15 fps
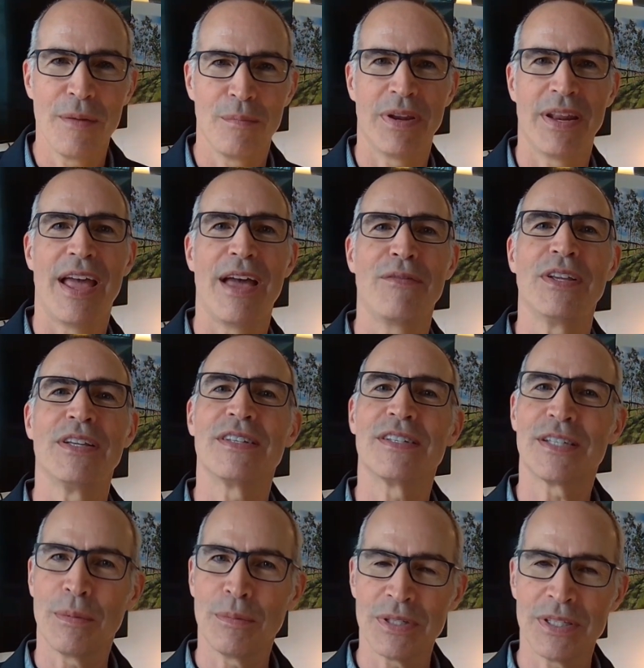but having
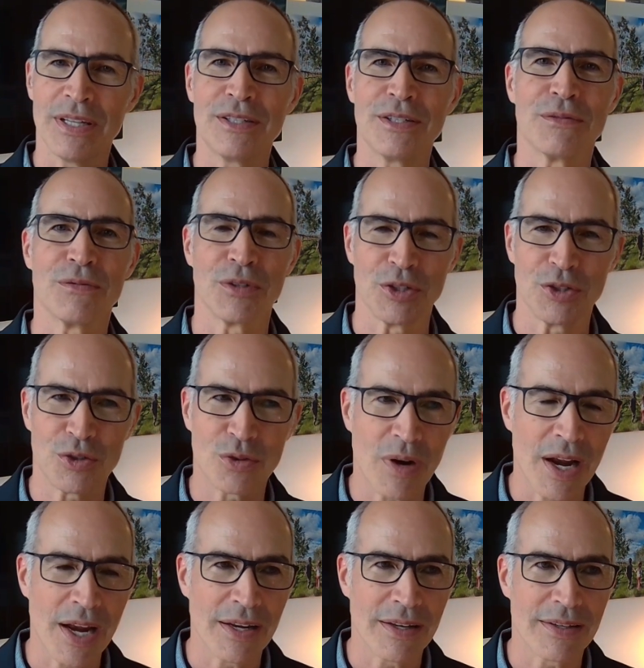some sense of
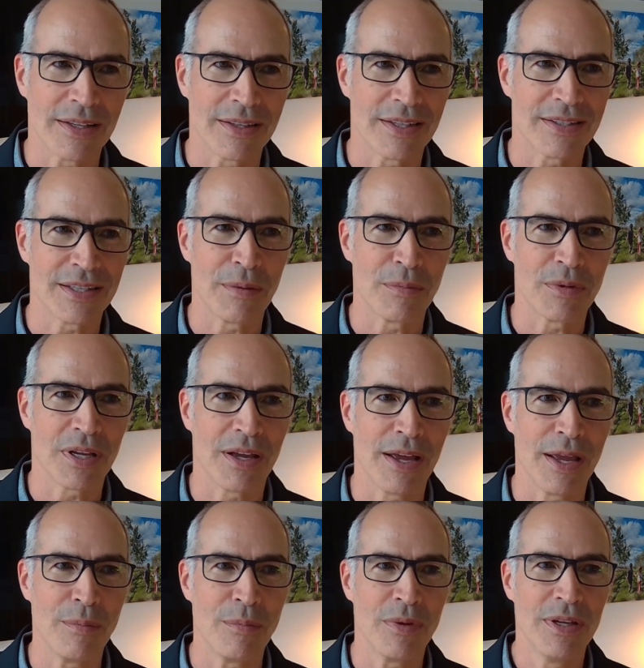restraint at the same
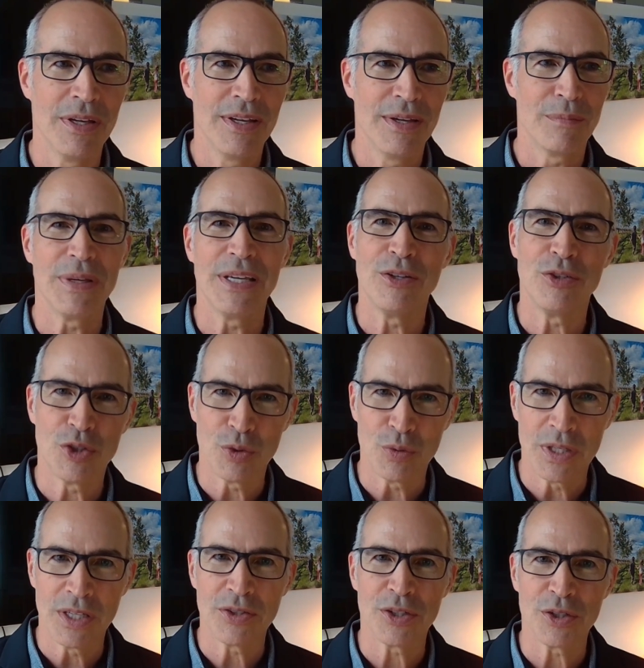time, being
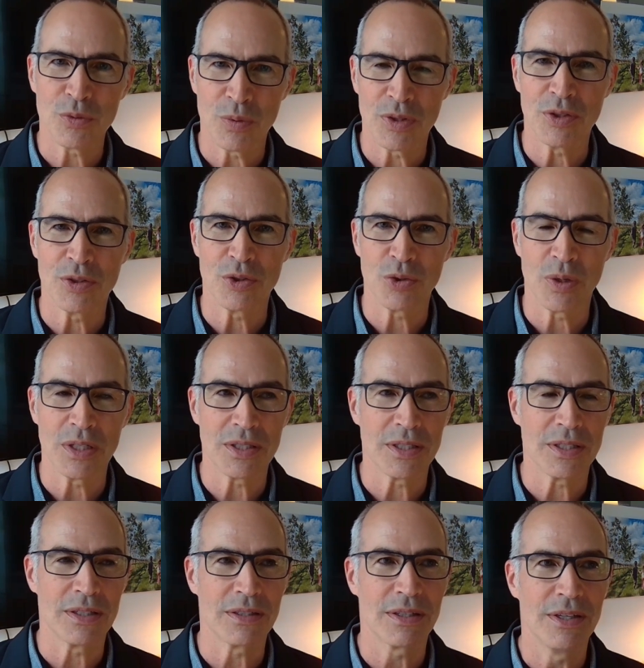judicious with your
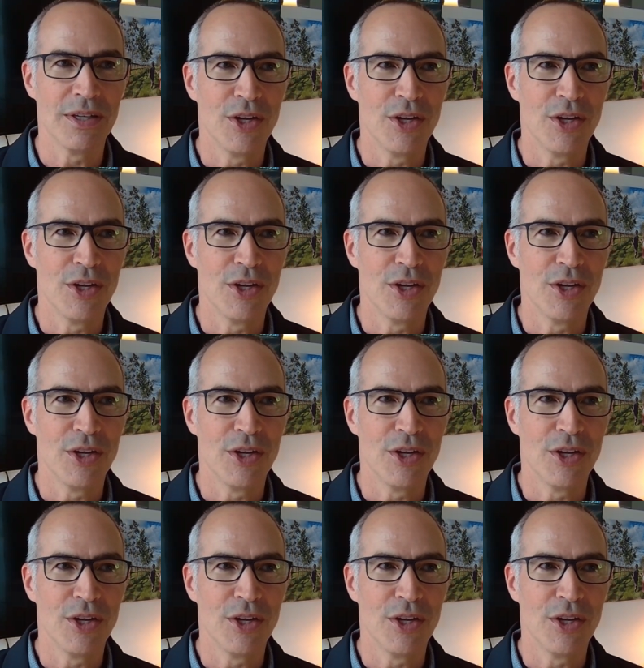choices,